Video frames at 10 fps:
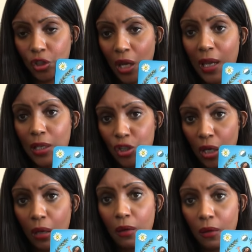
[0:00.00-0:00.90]

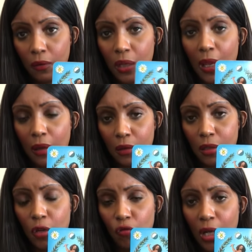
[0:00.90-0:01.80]
changing
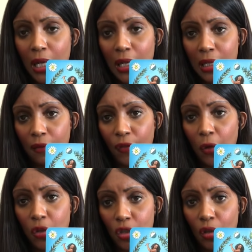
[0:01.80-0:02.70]
things. You really need to
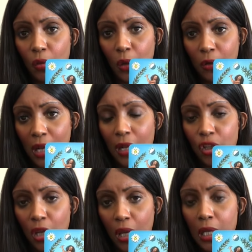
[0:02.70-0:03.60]
focus on the world
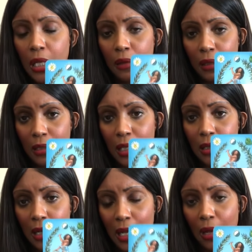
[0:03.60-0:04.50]
energy. This
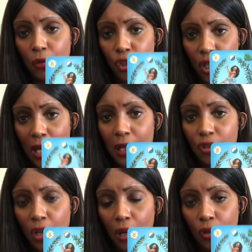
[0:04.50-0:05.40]
is now
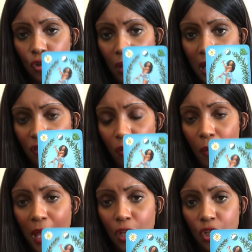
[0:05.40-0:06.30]
changing,
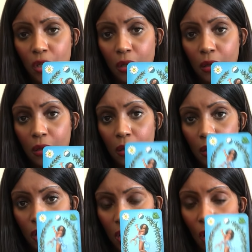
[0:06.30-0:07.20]
transformation.
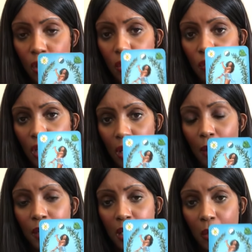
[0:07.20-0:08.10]
Cycles are
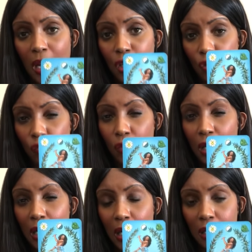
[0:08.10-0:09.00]
coming to an end. You
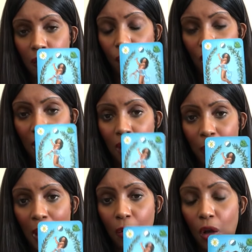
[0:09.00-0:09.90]
really need to think
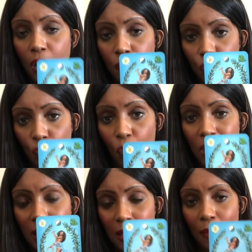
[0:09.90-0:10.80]
about kind of
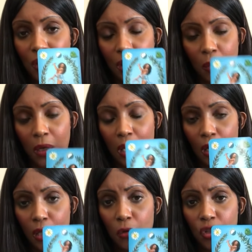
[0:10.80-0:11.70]
drawing something to a
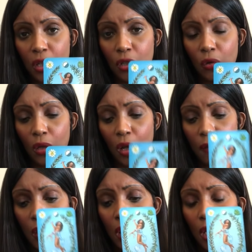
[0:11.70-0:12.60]
conclusion in your life
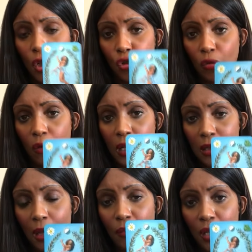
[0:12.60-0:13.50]
drawing
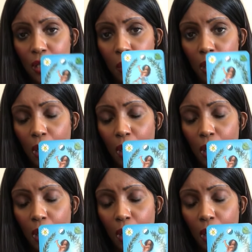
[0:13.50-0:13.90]
something to a